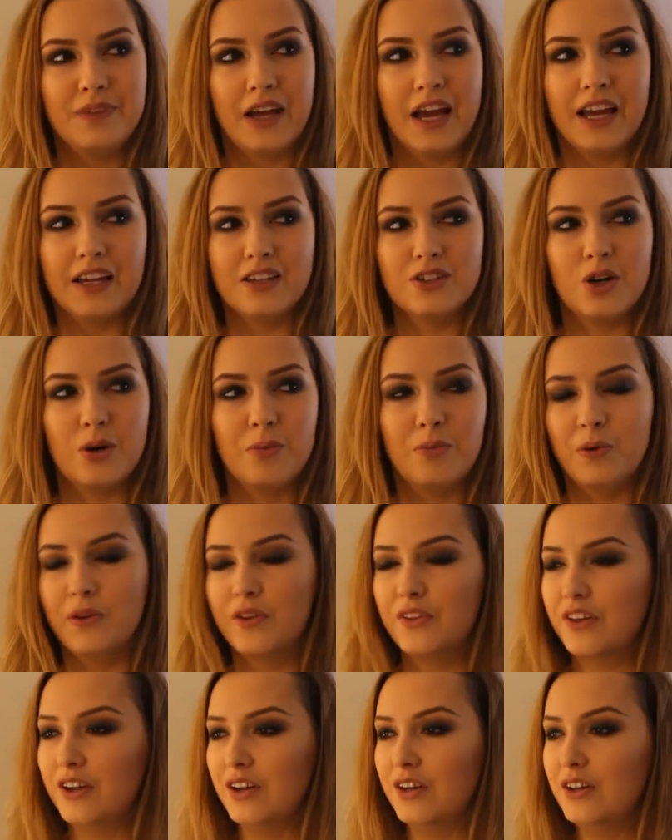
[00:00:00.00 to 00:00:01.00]
End up
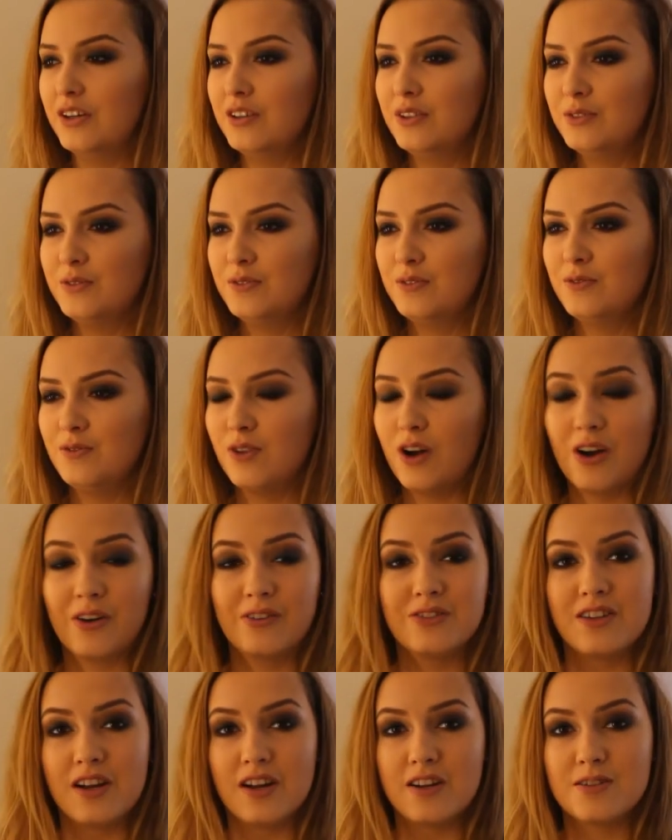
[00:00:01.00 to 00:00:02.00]
with a
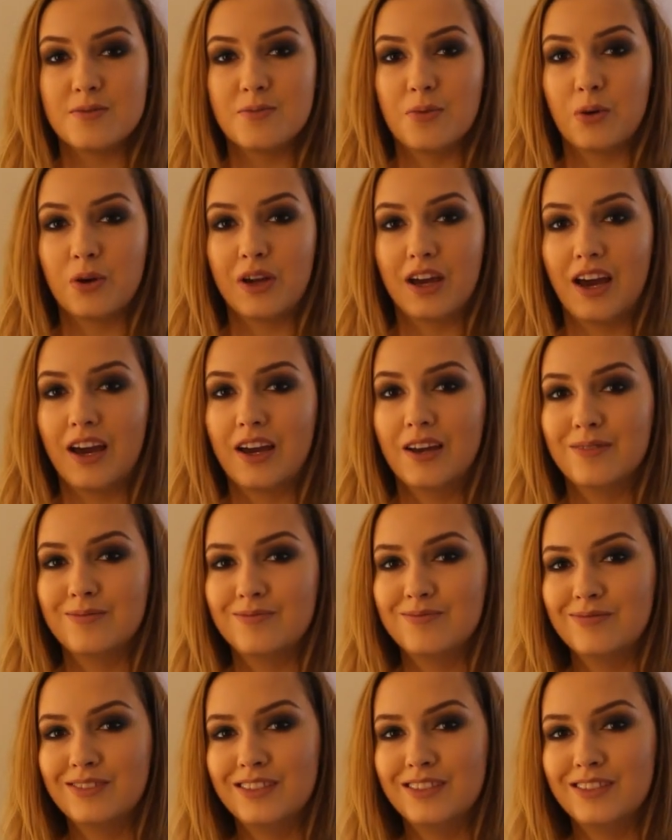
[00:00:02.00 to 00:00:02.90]
rockstar smoky eye.